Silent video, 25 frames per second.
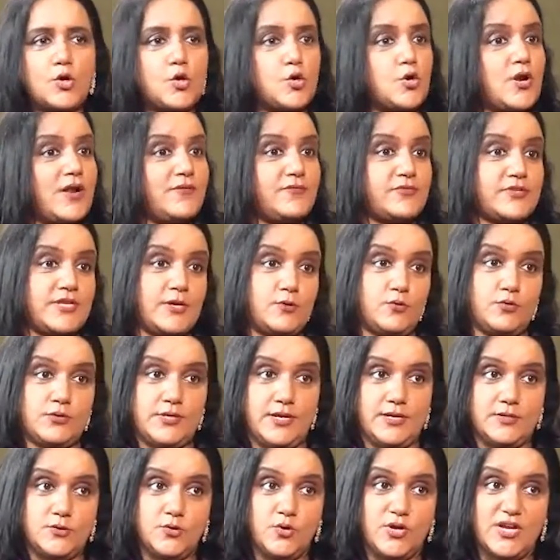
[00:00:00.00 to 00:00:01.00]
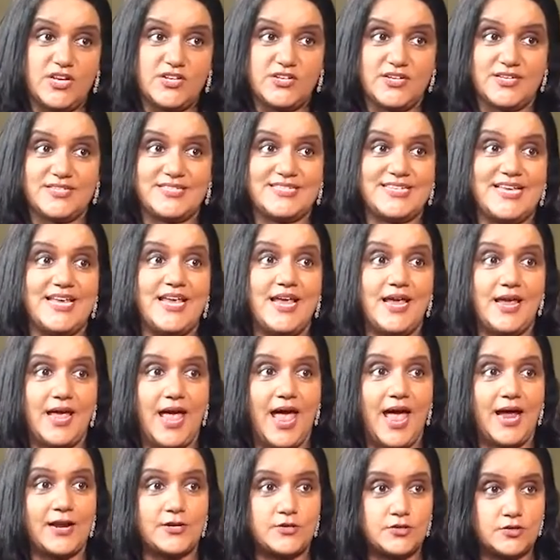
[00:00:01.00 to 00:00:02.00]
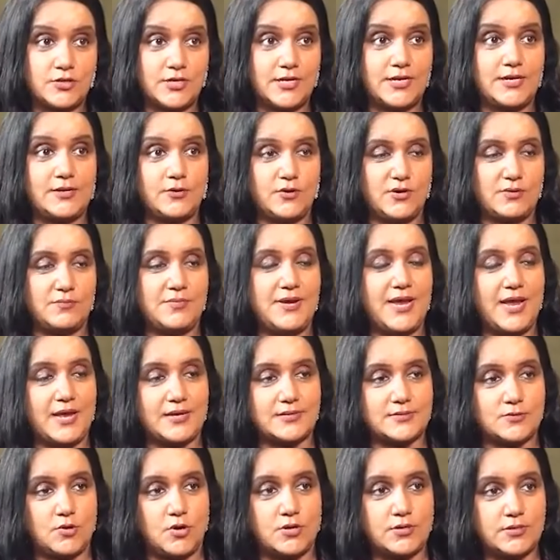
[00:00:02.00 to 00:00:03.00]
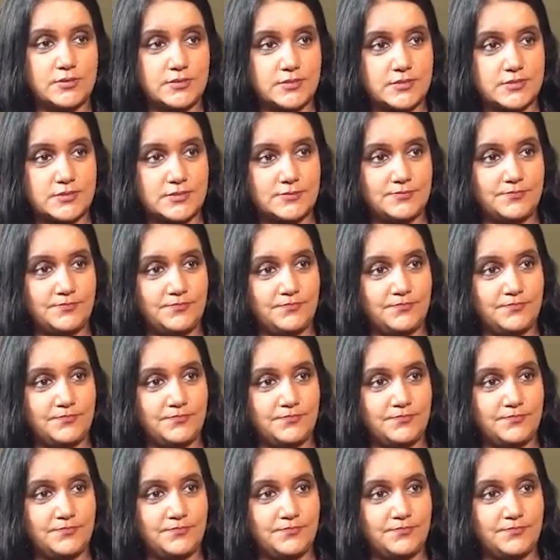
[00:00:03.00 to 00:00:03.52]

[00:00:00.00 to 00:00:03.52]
No, you don't have to say good things. You can just say, actually, you can be as honest.